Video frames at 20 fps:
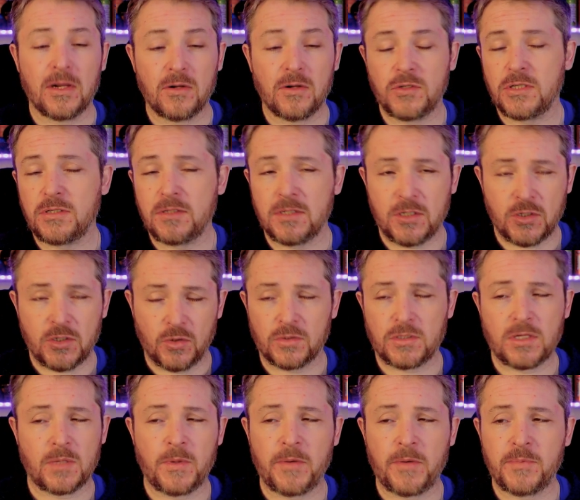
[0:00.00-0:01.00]
You know, just this
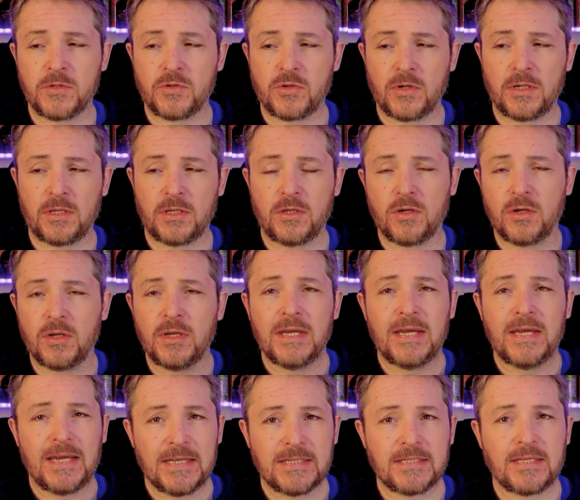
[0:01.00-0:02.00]
short time I've been trying it here
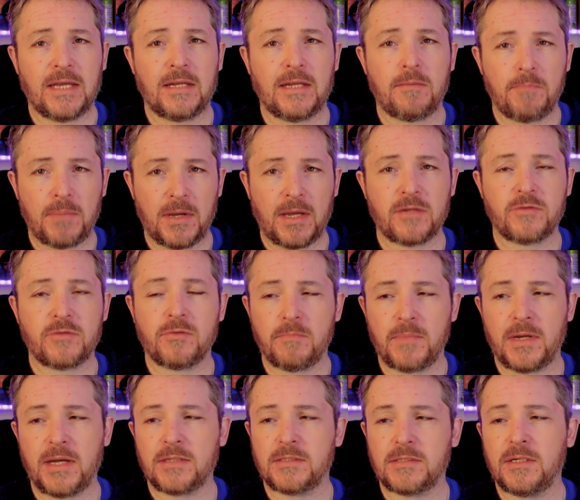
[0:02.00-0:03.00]
is getting
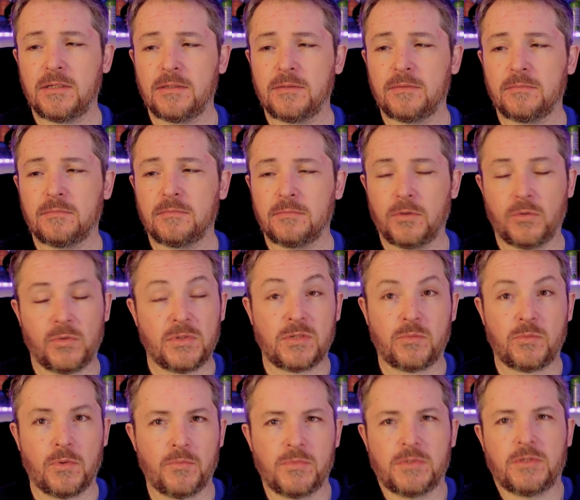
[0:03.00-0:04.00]
better and better. The
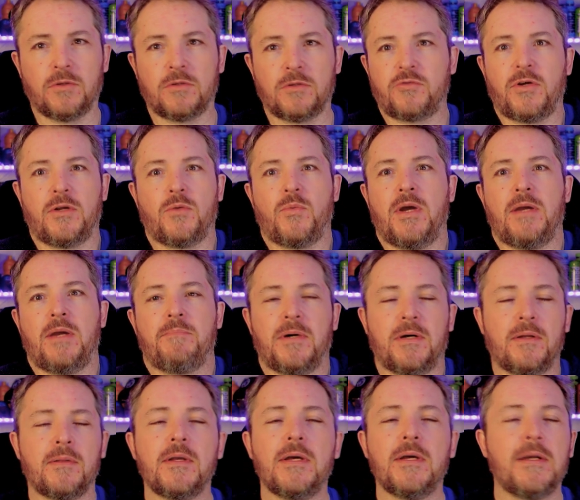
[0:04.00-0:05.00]
whiskey one was good straight away,
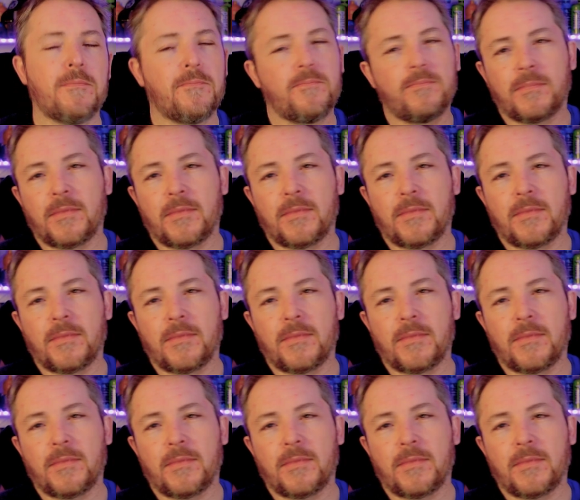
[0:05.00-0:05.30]
but